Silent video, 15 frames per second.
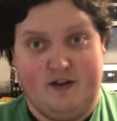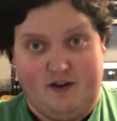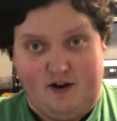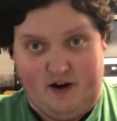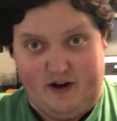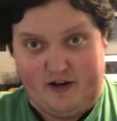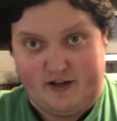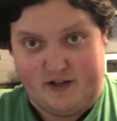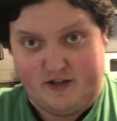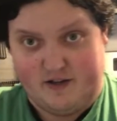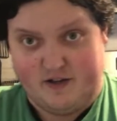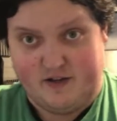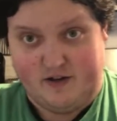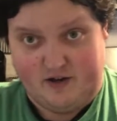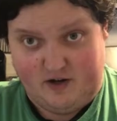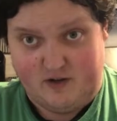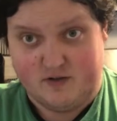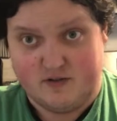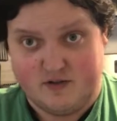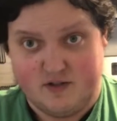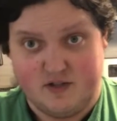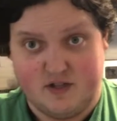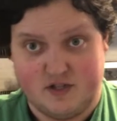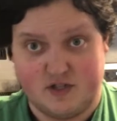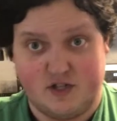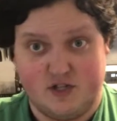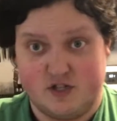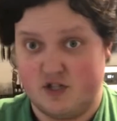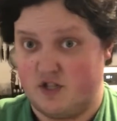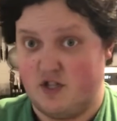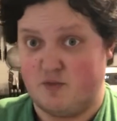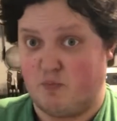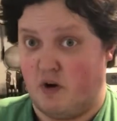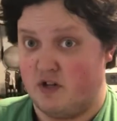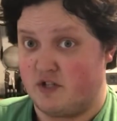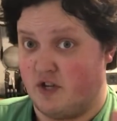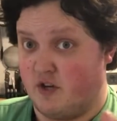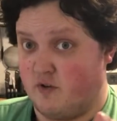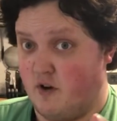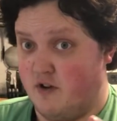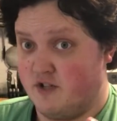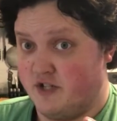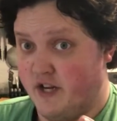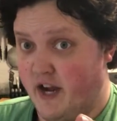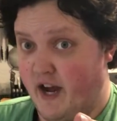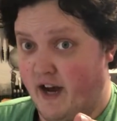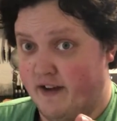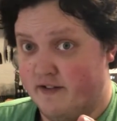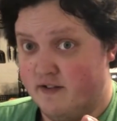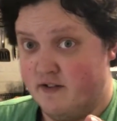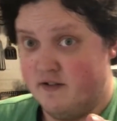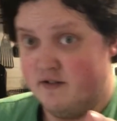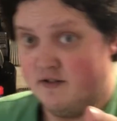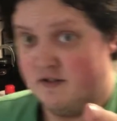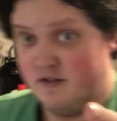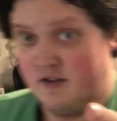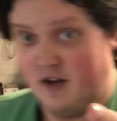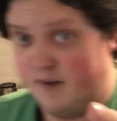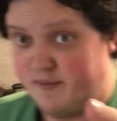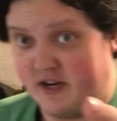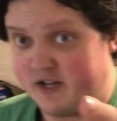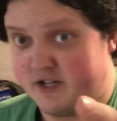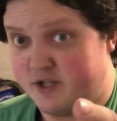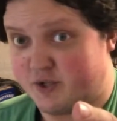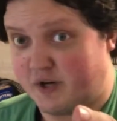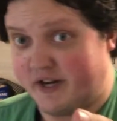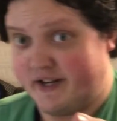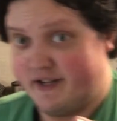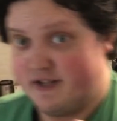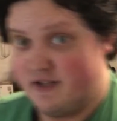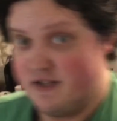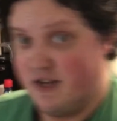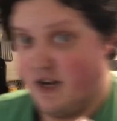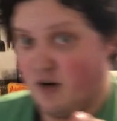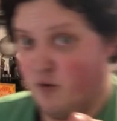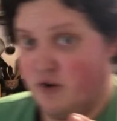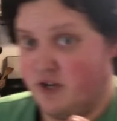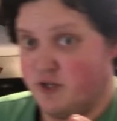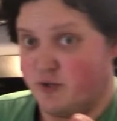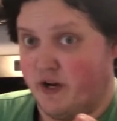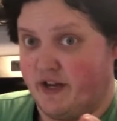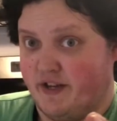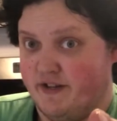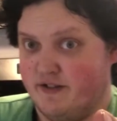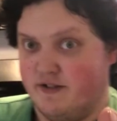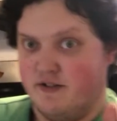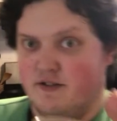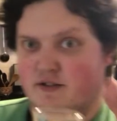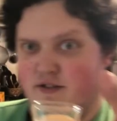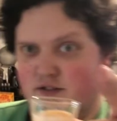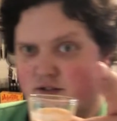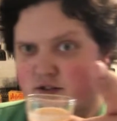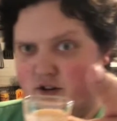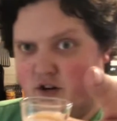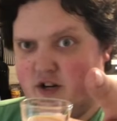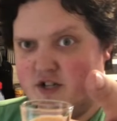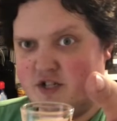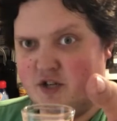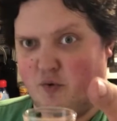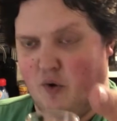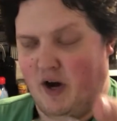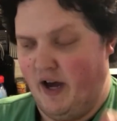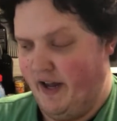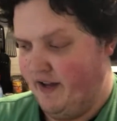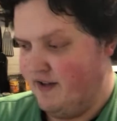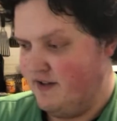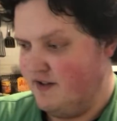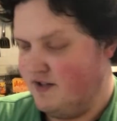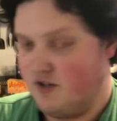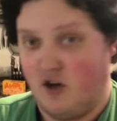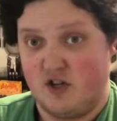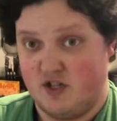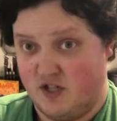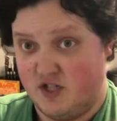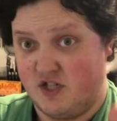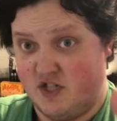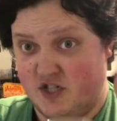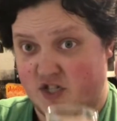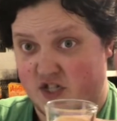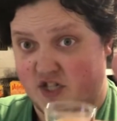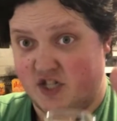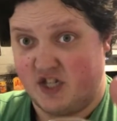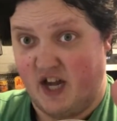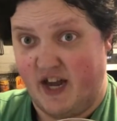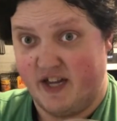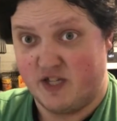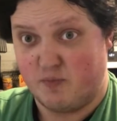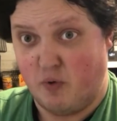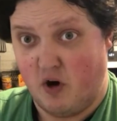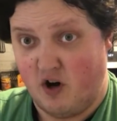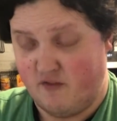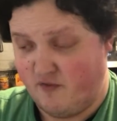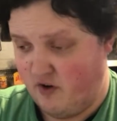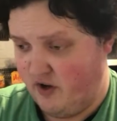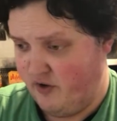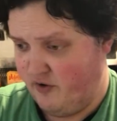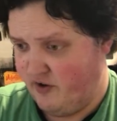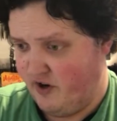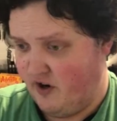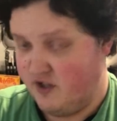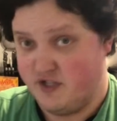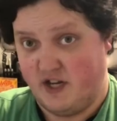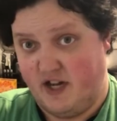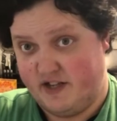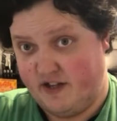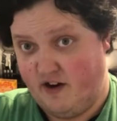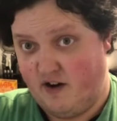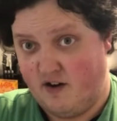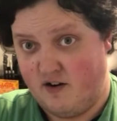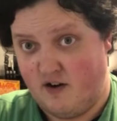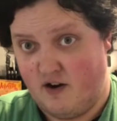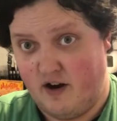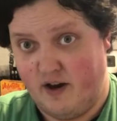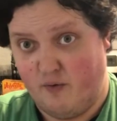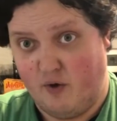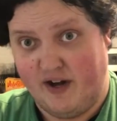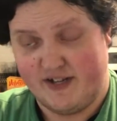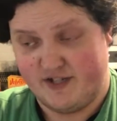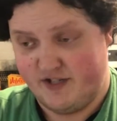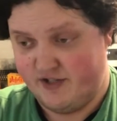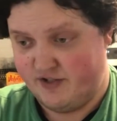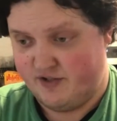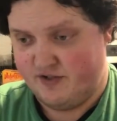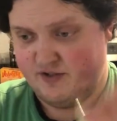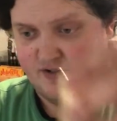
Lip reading: all right. Here, this part's gonna gross you out. I'm not gonna drink it. I don't want to drink it. You're gonna see why. This is the science part for all you nerds out there. All right, watch this.